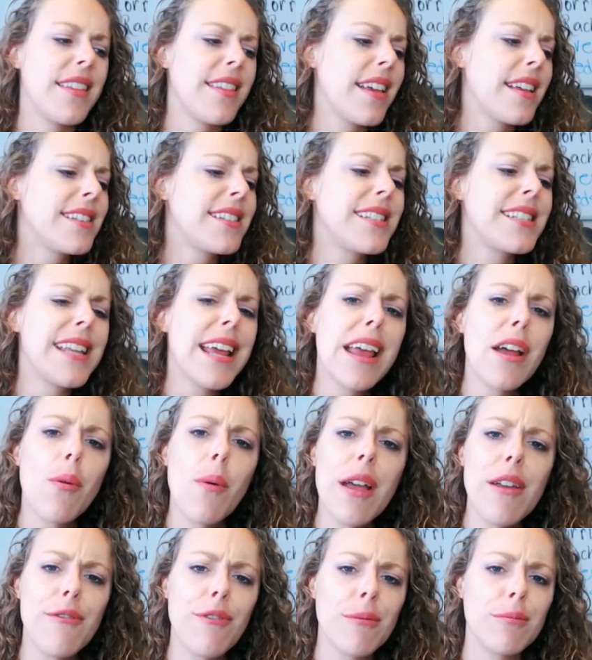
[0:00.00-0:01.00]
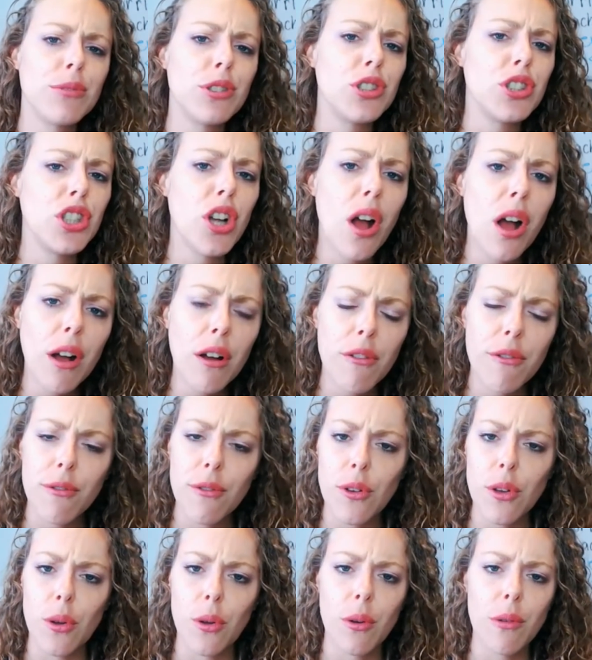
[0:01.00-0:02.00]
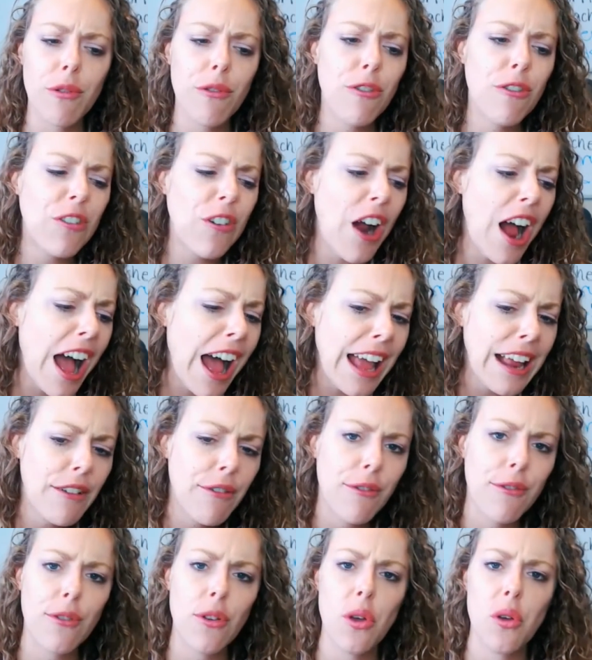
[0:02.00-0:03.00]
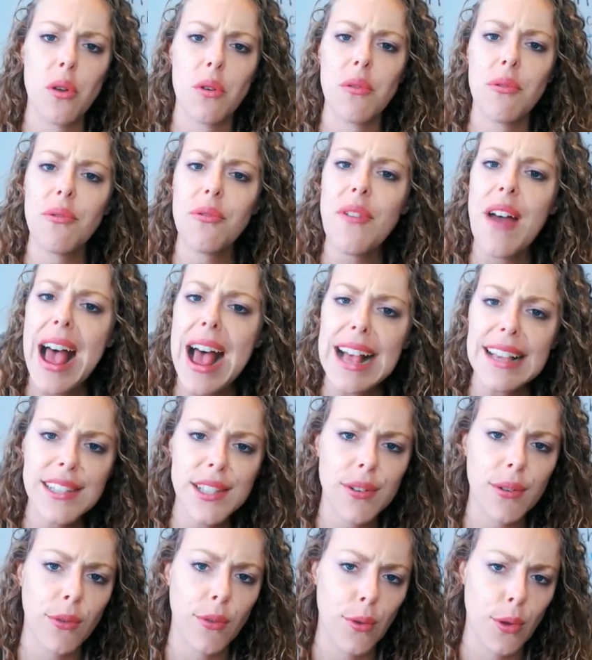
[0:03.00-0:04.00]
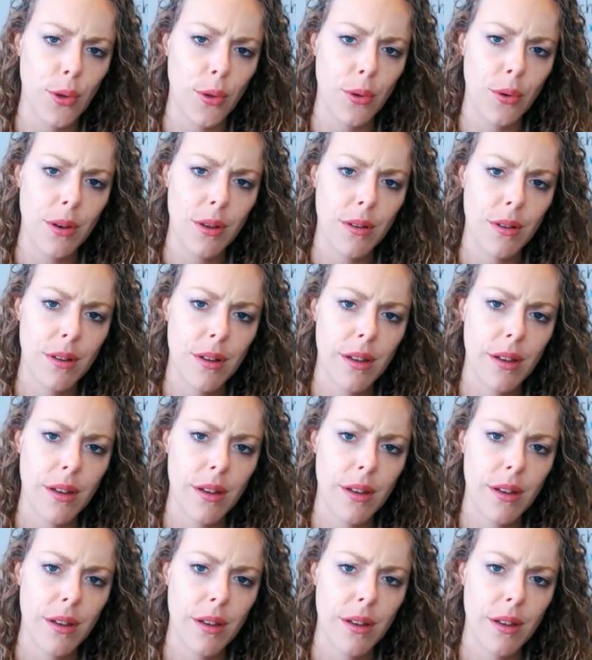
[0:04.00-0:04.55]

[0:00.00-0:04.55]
they stay away from junk food, fried food, fast food,